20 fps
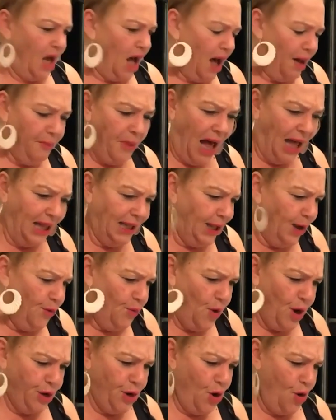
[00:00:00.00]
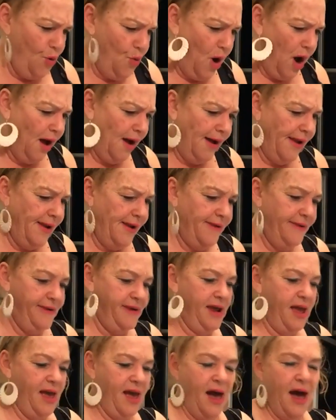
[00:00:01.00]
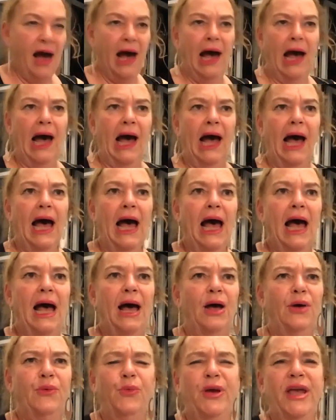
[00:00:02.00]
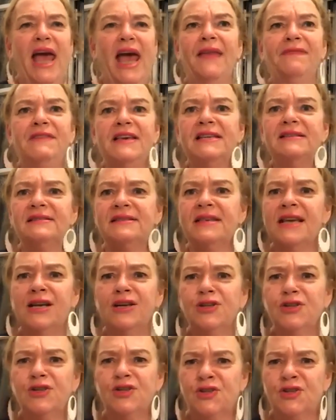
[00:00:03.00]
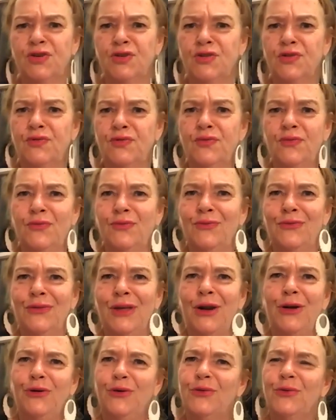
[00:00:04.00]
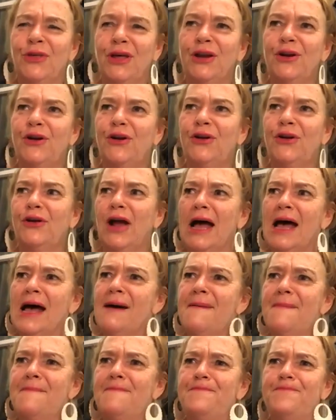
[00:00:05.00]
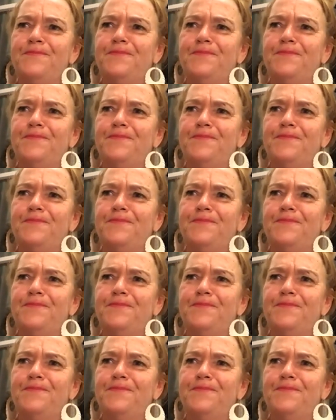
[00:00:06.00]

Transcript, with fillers: Kabbalah 101. Uh, we had these things that are that are um,